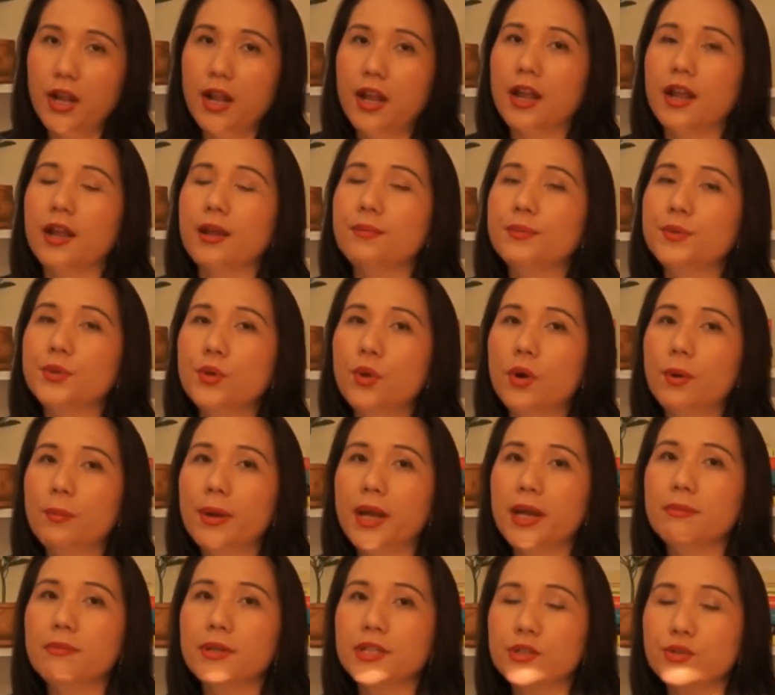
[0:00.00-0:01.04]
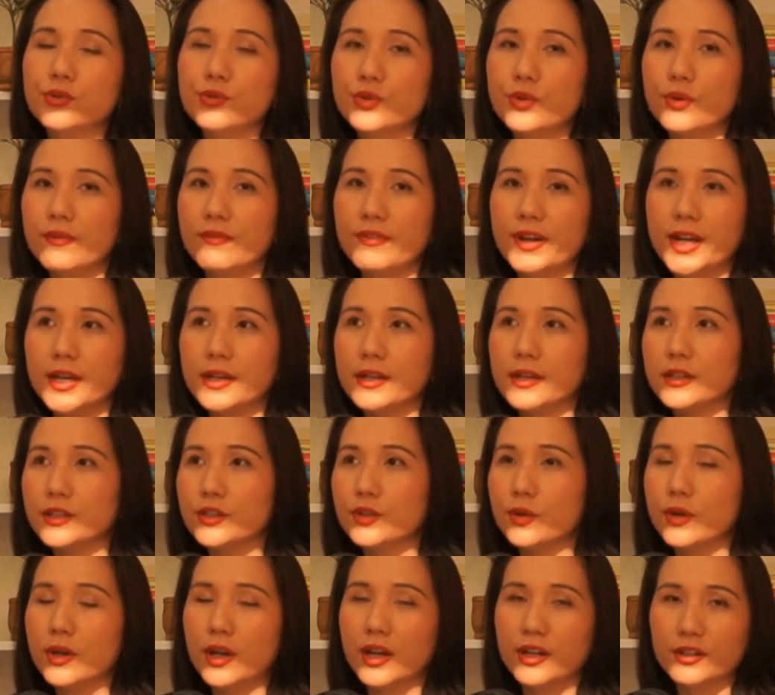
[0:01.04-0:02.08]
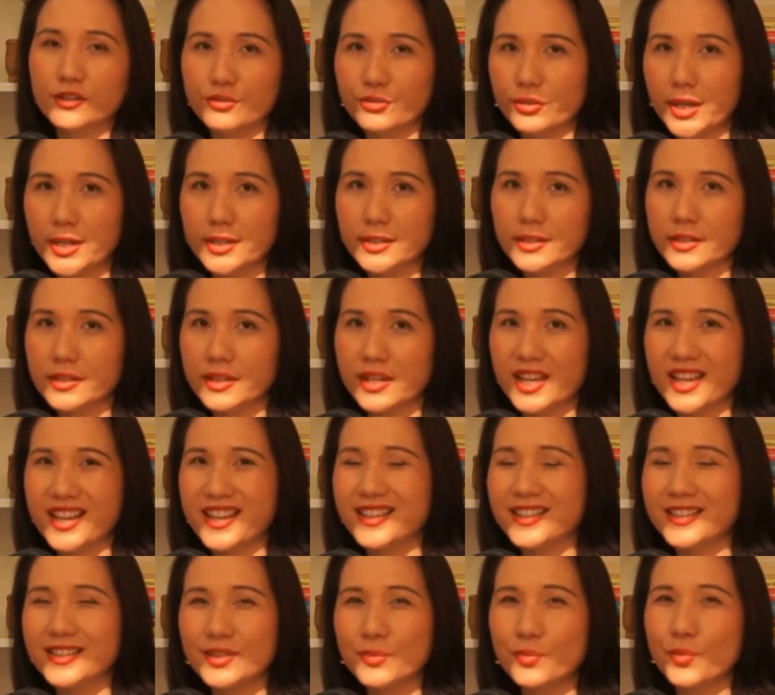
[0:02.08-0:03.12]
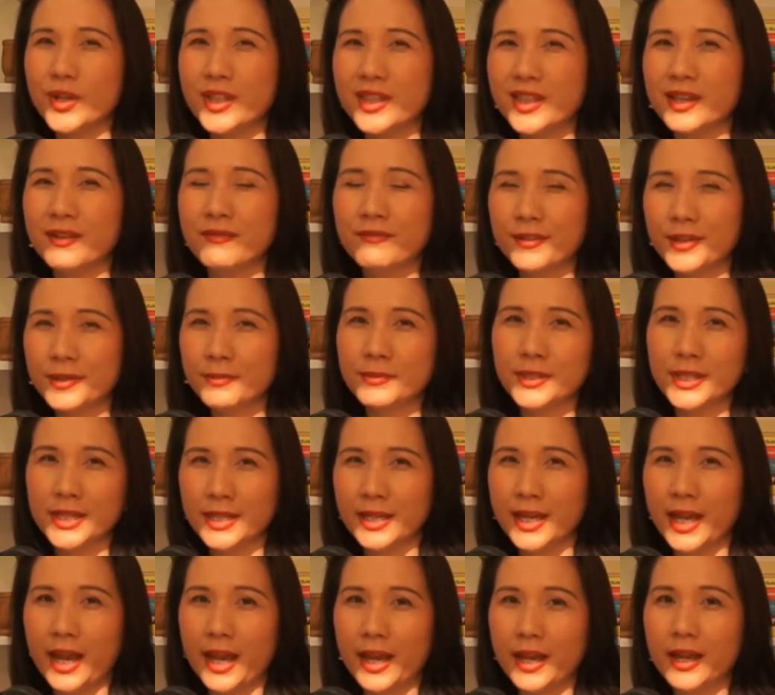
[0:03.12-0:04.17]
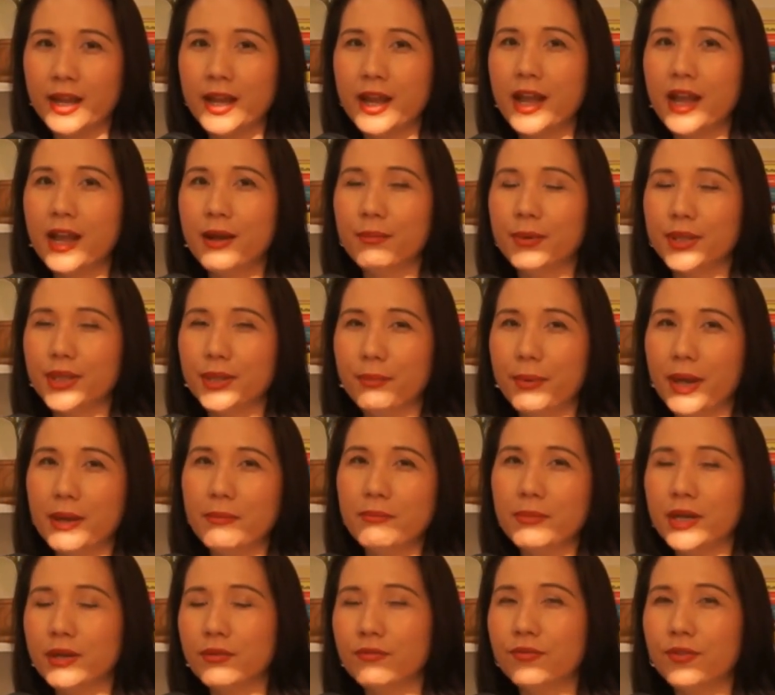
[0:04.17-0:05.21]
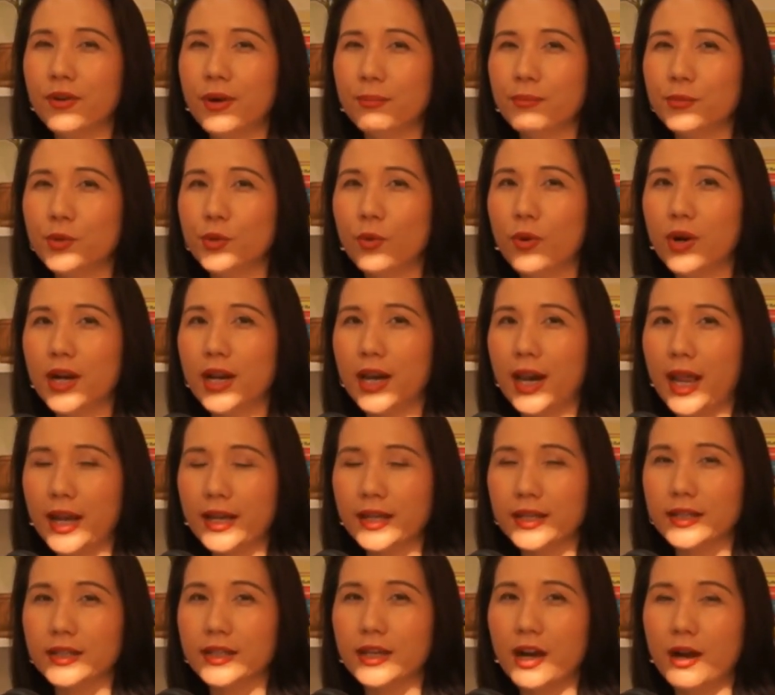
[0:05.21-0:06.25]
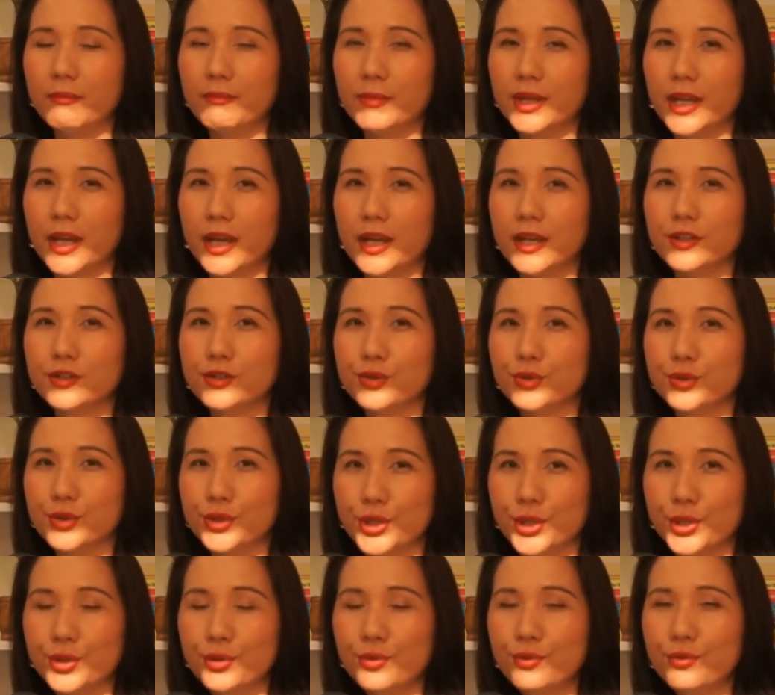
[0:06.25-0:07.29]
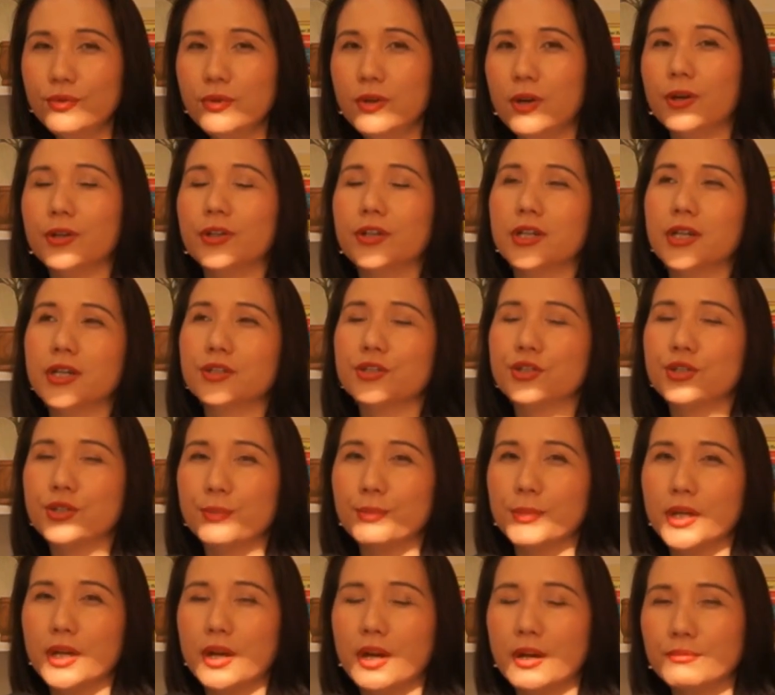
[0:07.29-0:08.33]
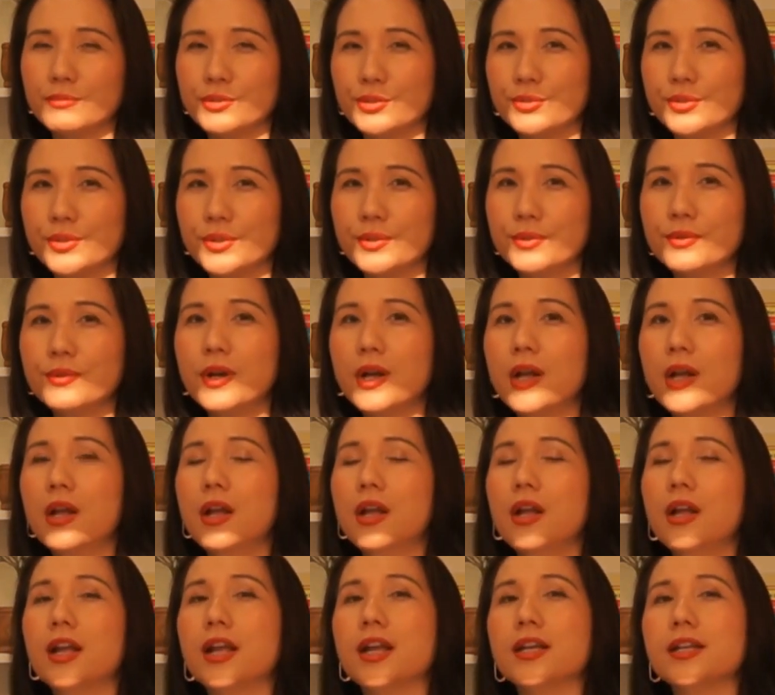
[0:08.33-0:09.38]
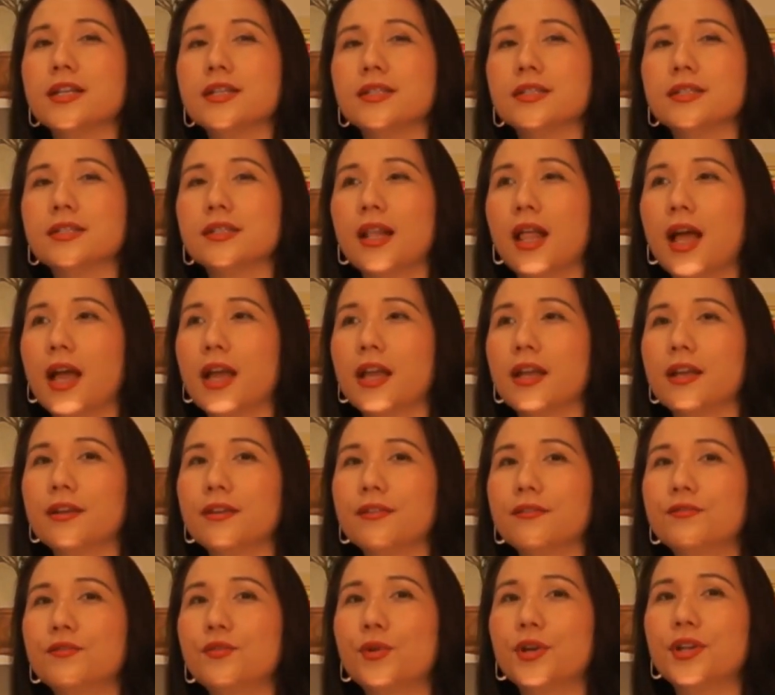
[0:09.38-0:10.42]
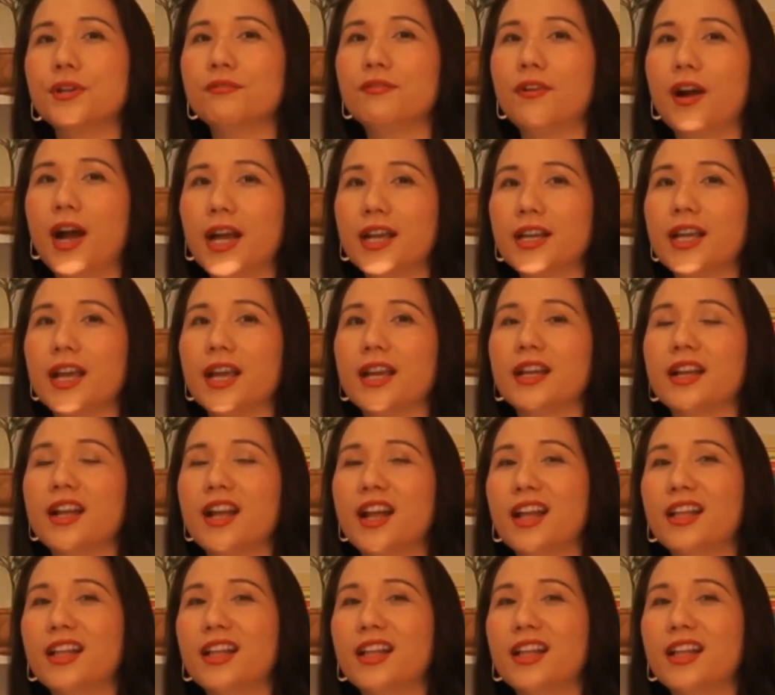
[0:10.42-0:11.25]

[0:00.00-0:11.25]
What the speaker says: If your payment to your vendor, your contractor is within 15 days, but the payment from your client coming into you or your customer come to you is like 45 days.